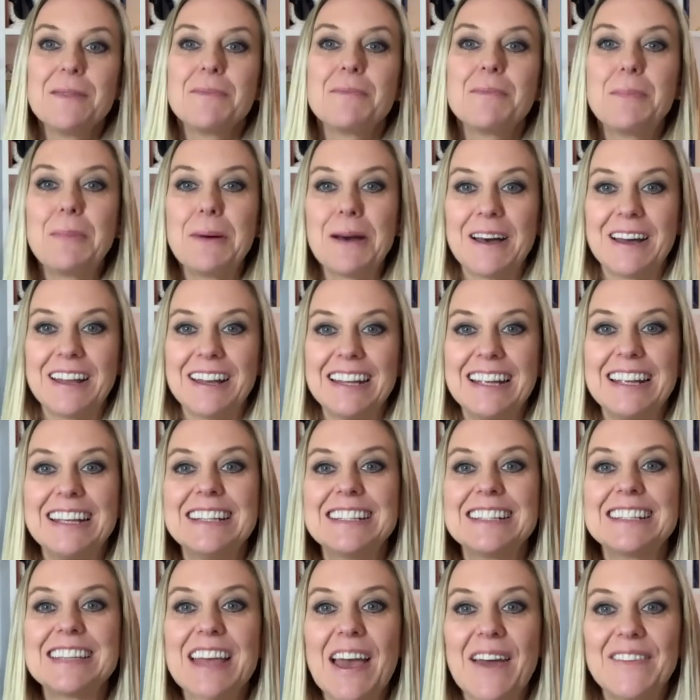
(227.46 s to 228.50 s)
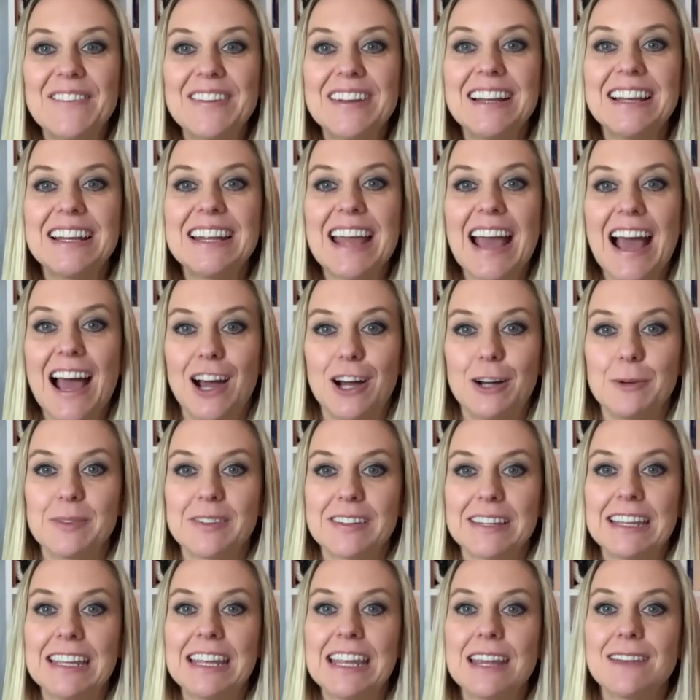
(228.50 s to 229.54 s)
but it definitely helps
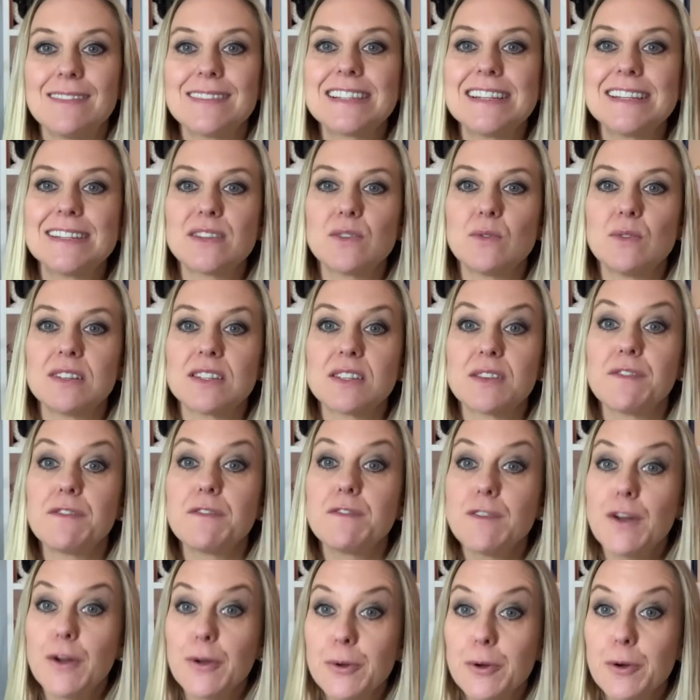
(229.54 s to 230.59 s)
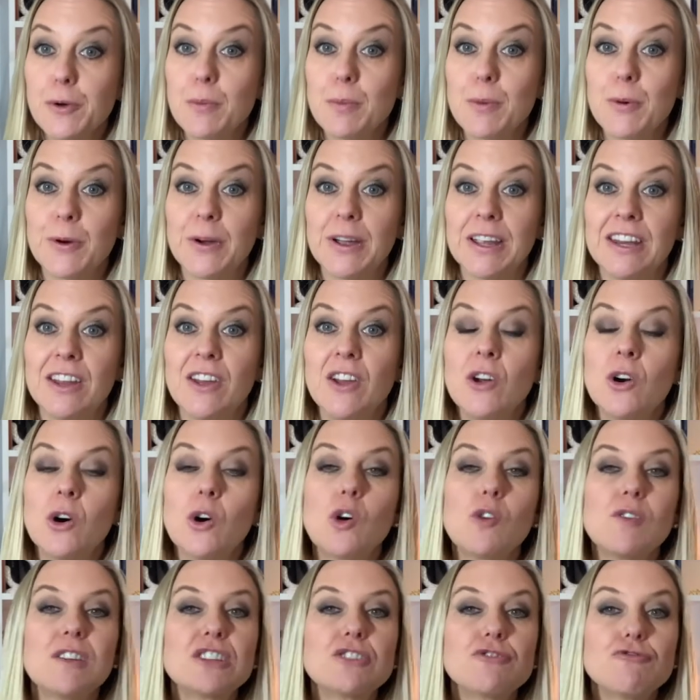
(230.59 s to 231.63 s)
and gives little ones a focal point
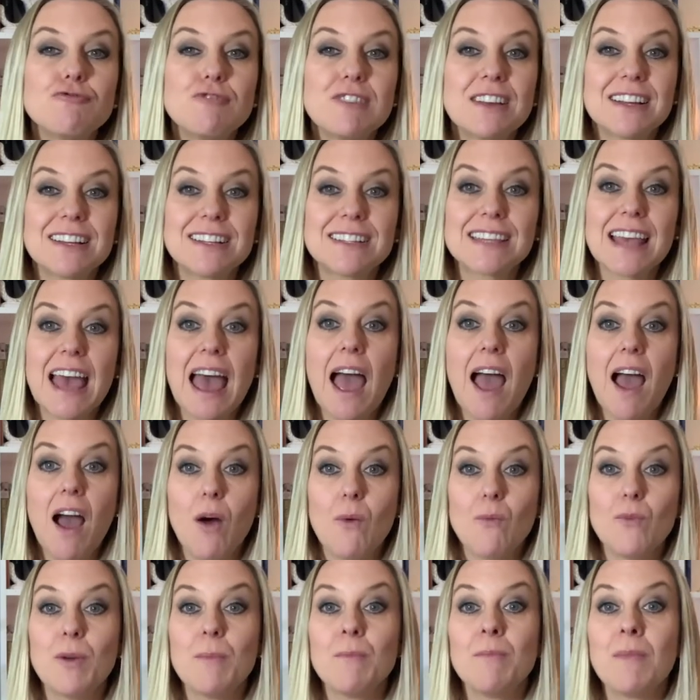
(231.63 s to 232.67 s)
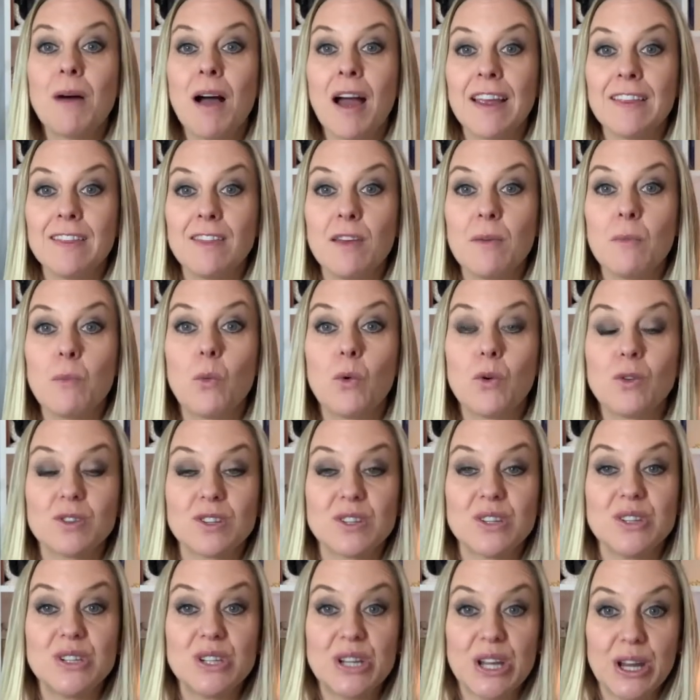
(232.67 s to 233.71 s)
or a trigger to help remind them what
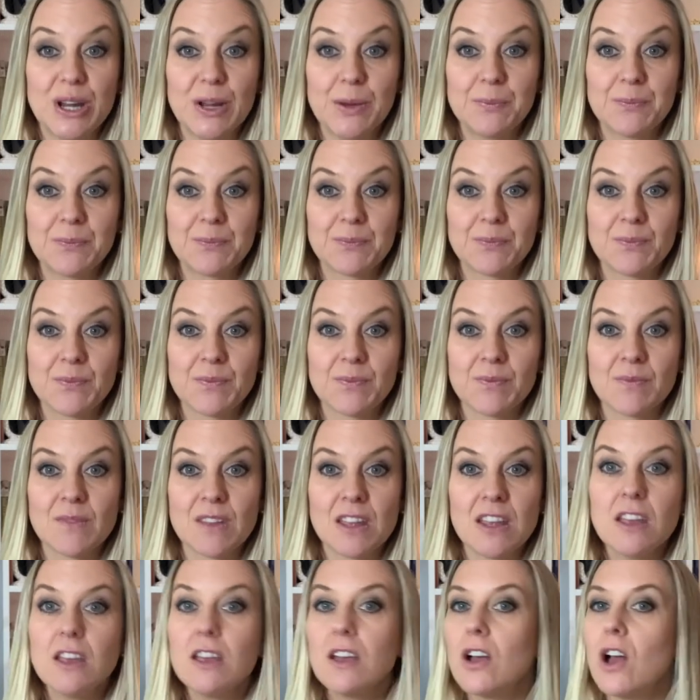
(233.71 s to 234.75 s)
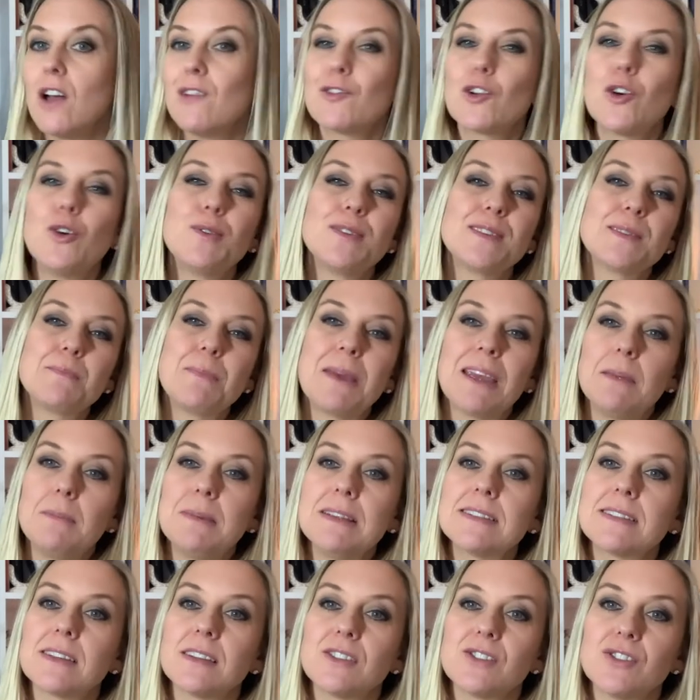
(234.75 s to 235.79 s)
to do. Of course,
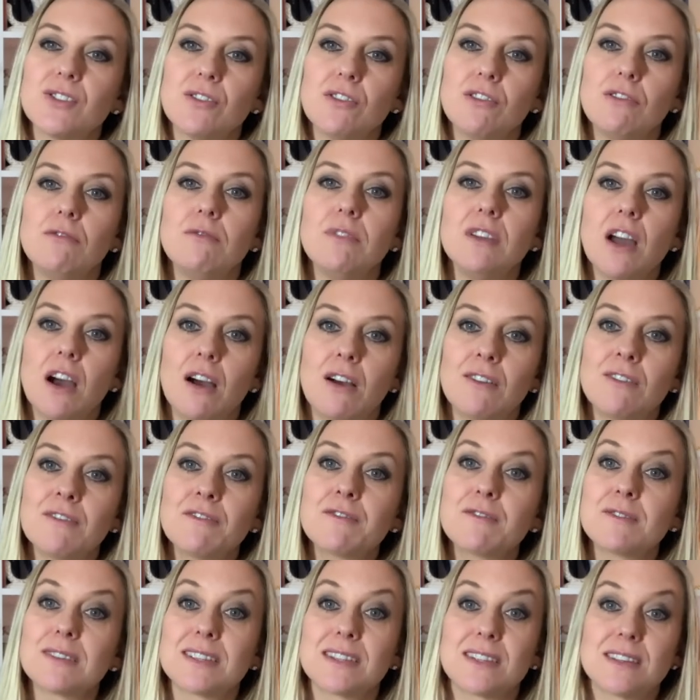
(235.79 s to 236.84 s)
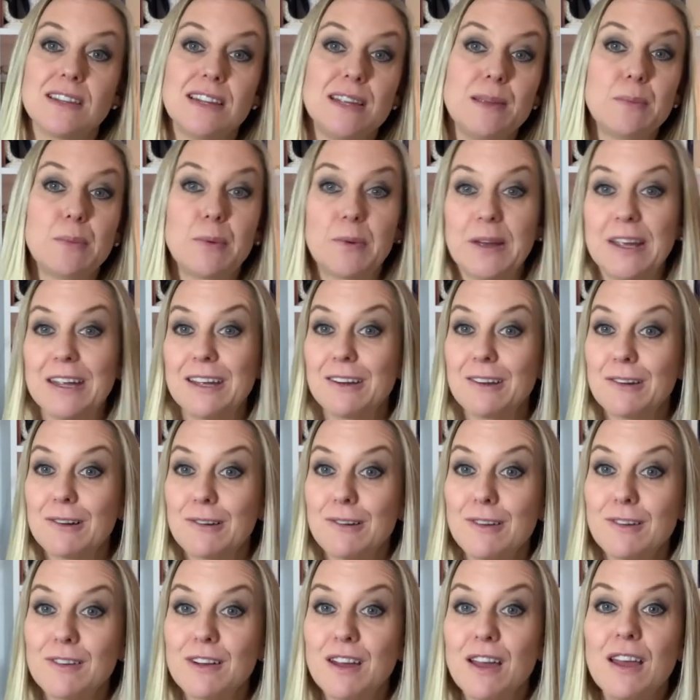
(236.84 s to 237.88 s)
babies are too young for a sleep-wake
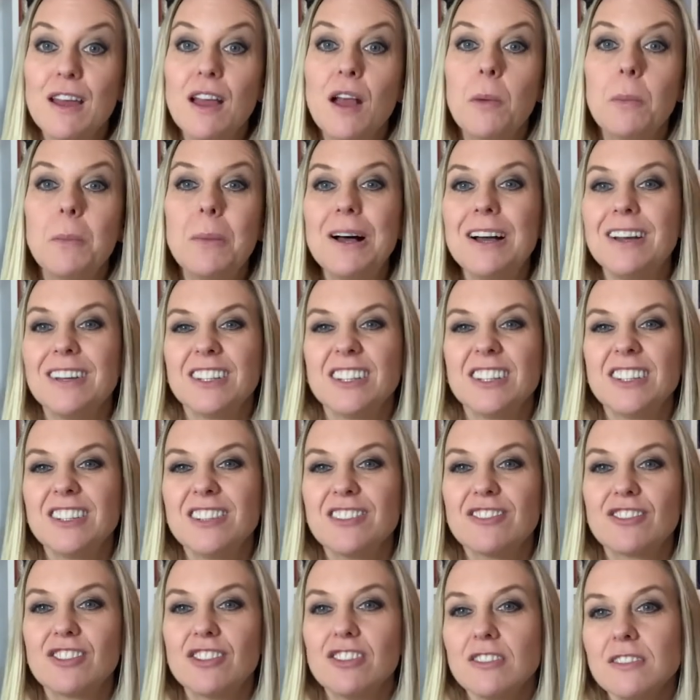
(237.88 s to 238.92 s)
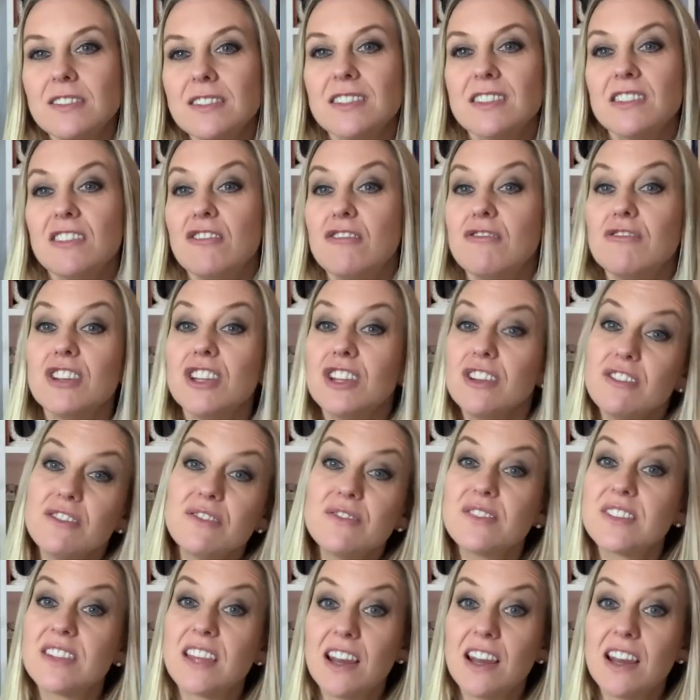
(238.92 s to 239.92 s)
clock, but you could still use the